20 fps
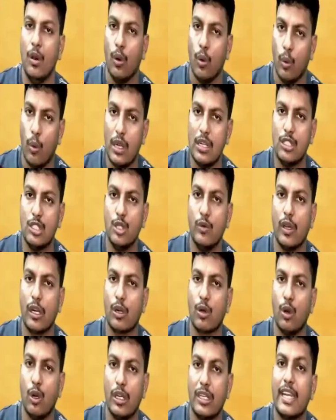Once your
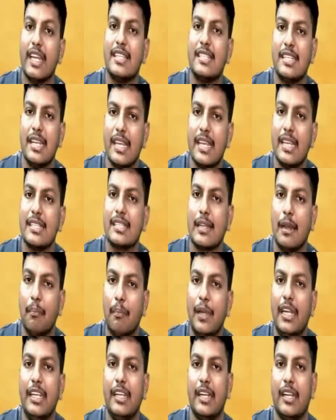code testing is
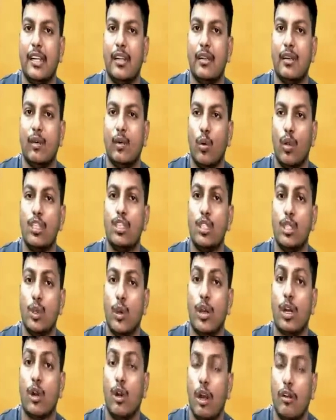completed, once you
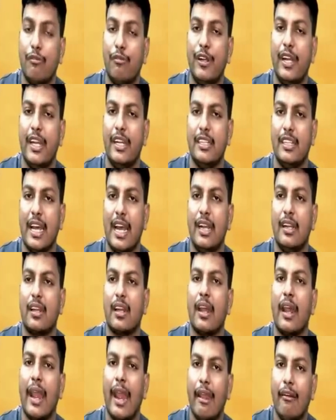are confident
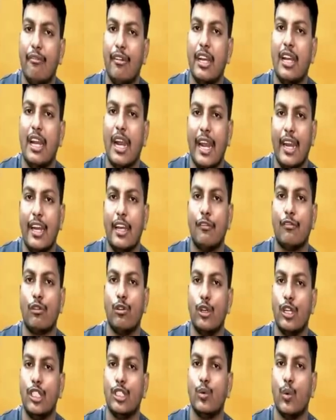that every line of
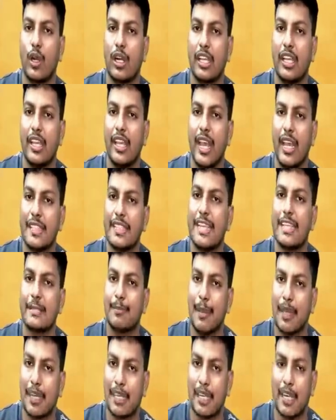code is working as
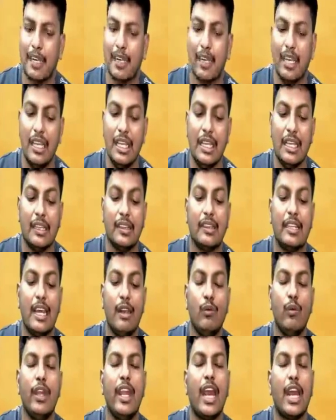expected,
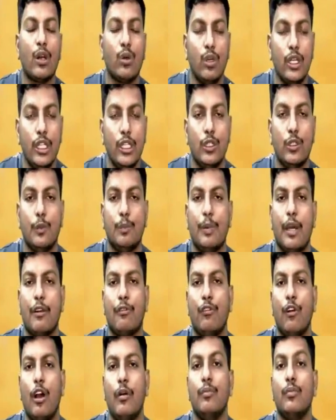then we are going to
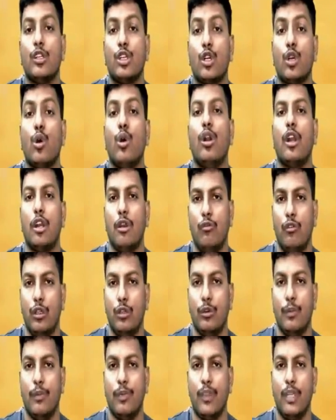perform code review.